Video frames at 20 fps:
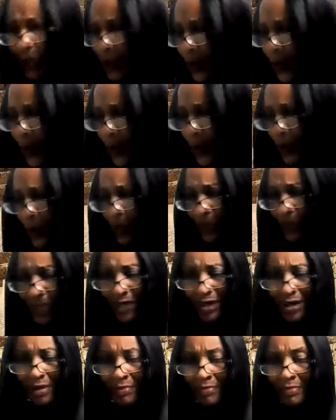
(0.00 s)
rose
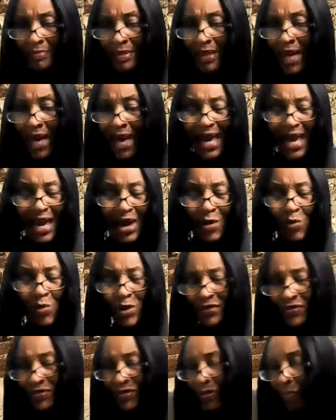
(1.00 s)
up
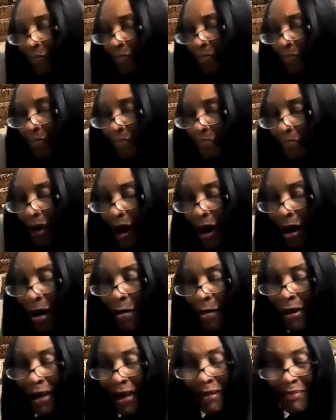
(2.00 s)
and with
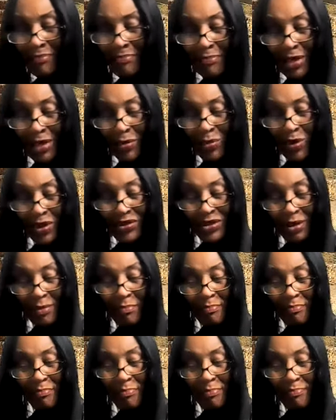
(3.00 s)

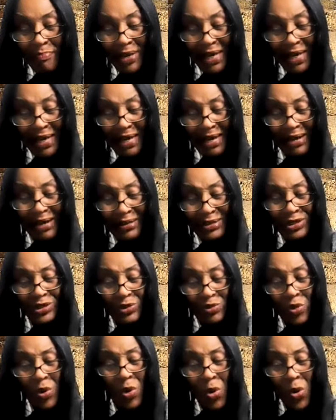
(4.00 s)
a bare
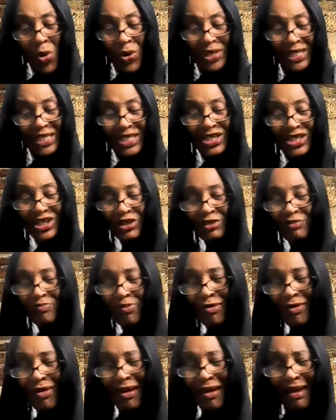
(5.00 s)
sword he
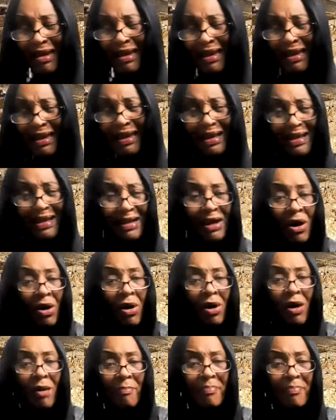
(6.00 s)
sprang
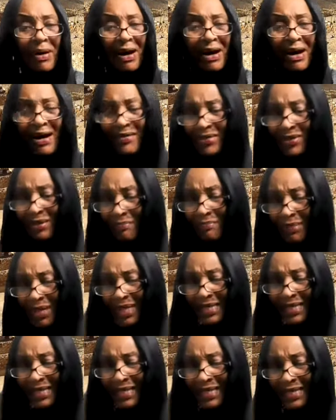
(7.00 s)
upon the
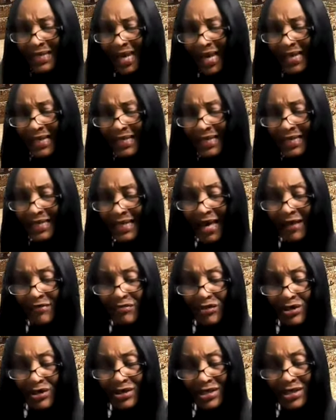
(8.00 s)
Midianites
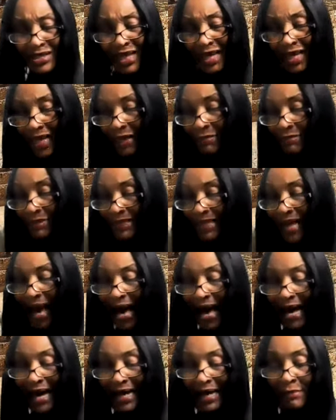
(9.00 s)
at the same
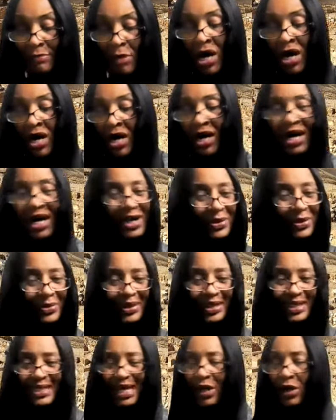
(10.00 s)
time,
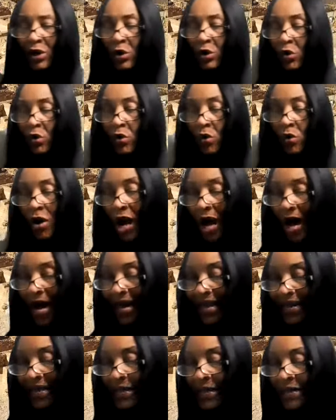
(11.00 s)
uttering a
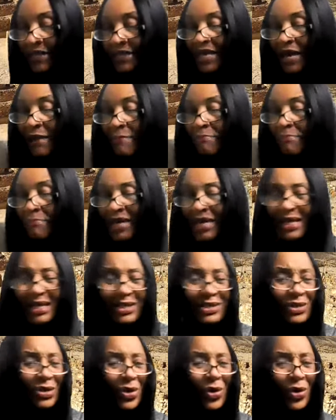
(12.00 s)
cry that
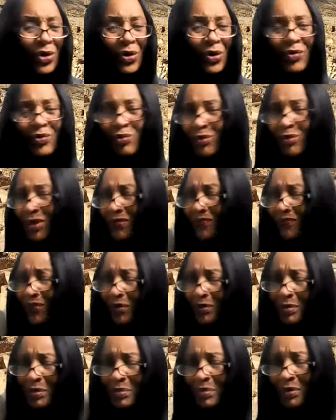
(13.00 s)
made the earth
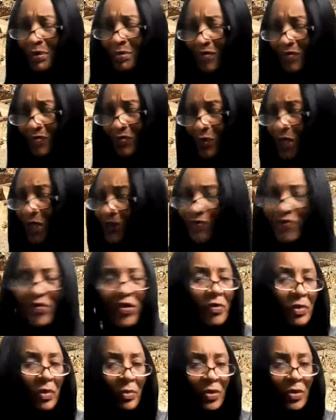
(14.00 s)

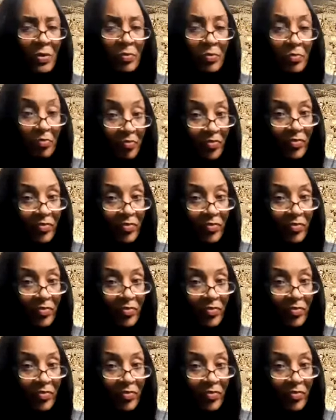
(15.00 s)
reverberate.